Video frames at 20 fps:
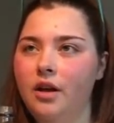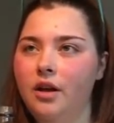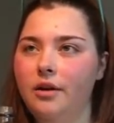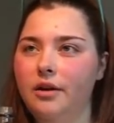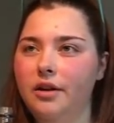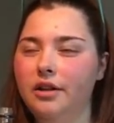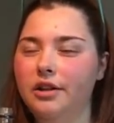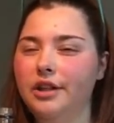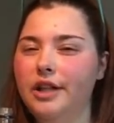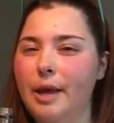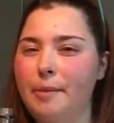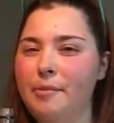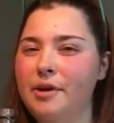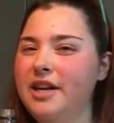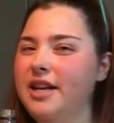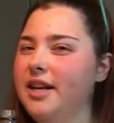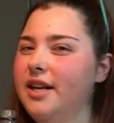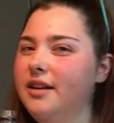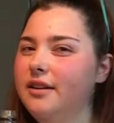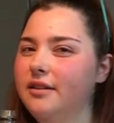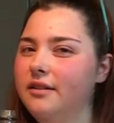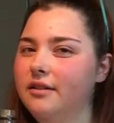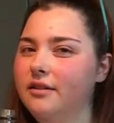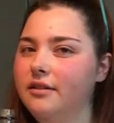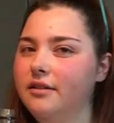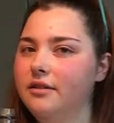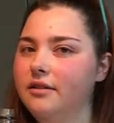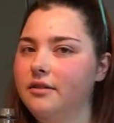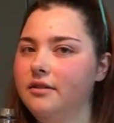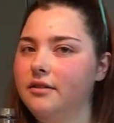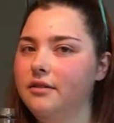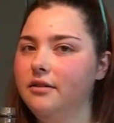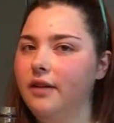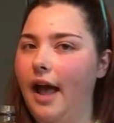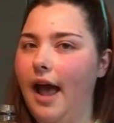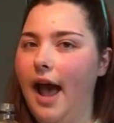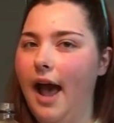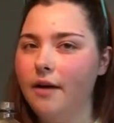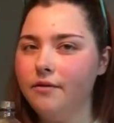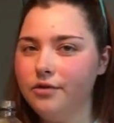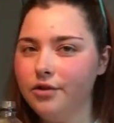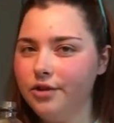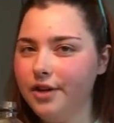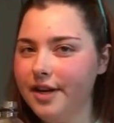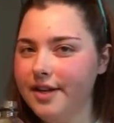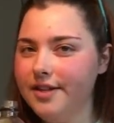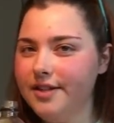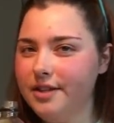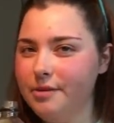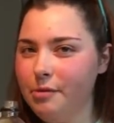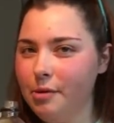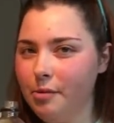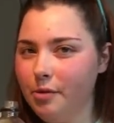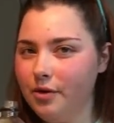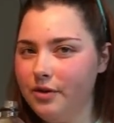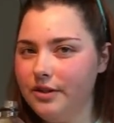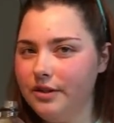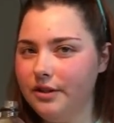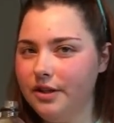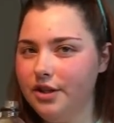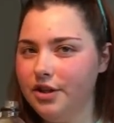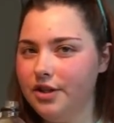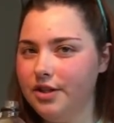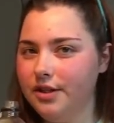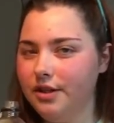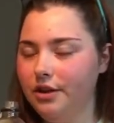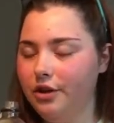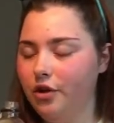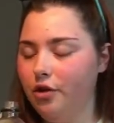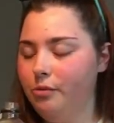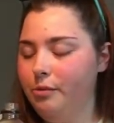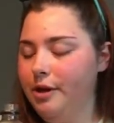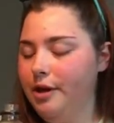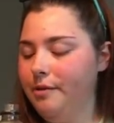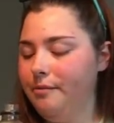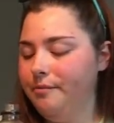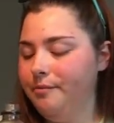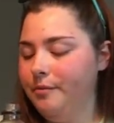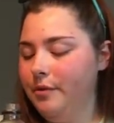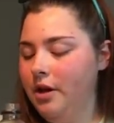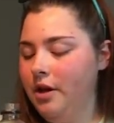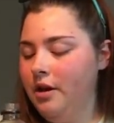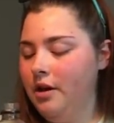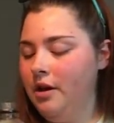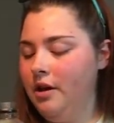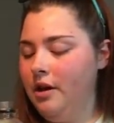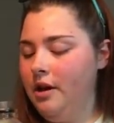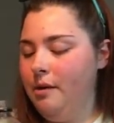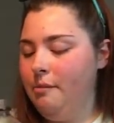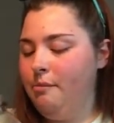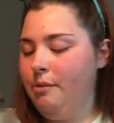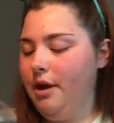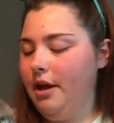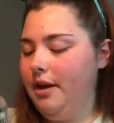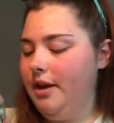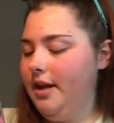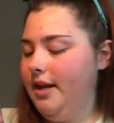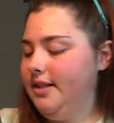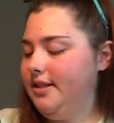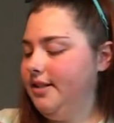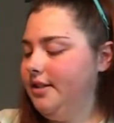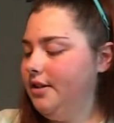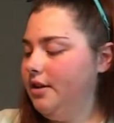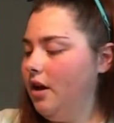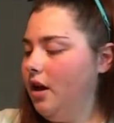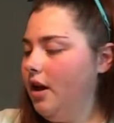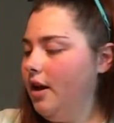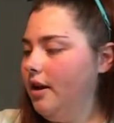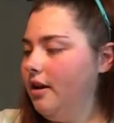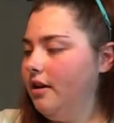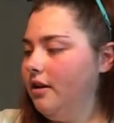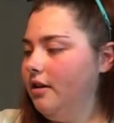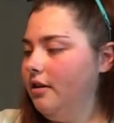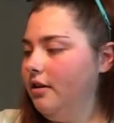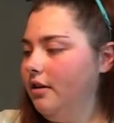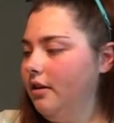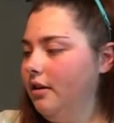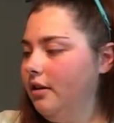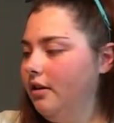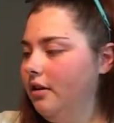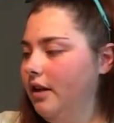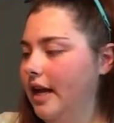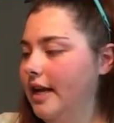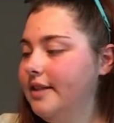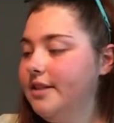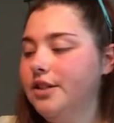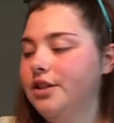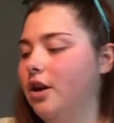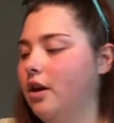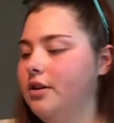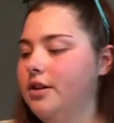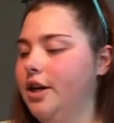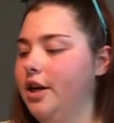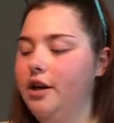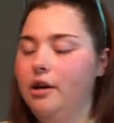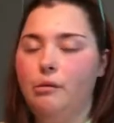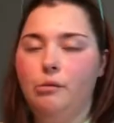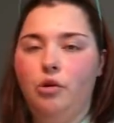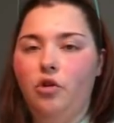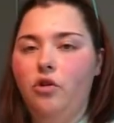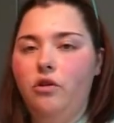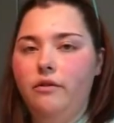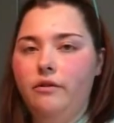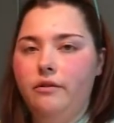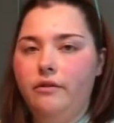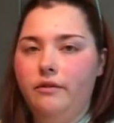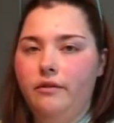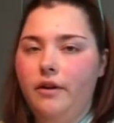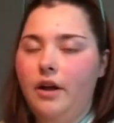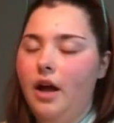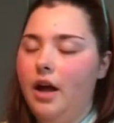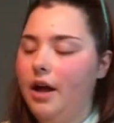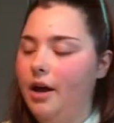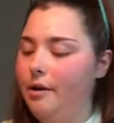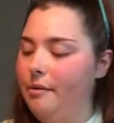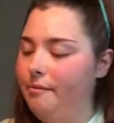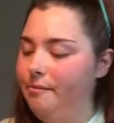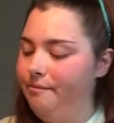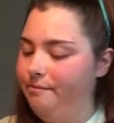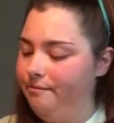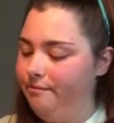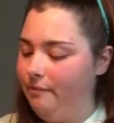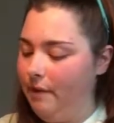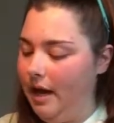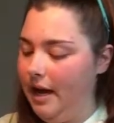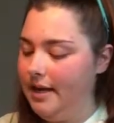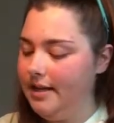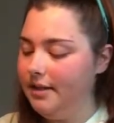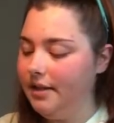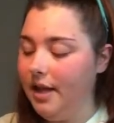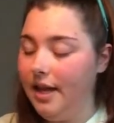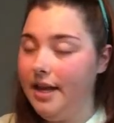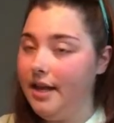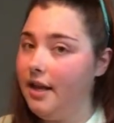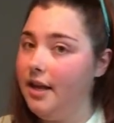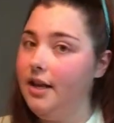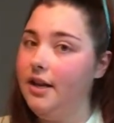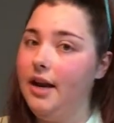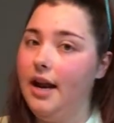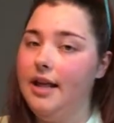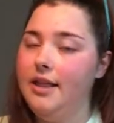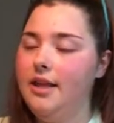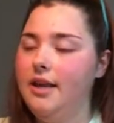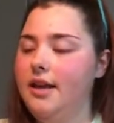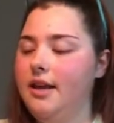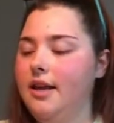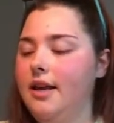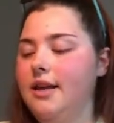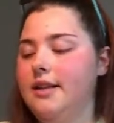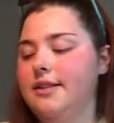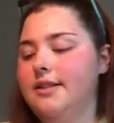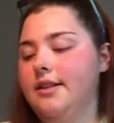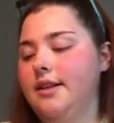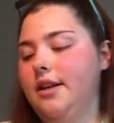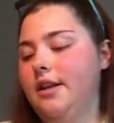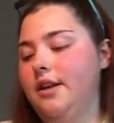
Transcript: lemony aftertaste to me personally, just a little bit. But it's not terrible. I like it. I think it's a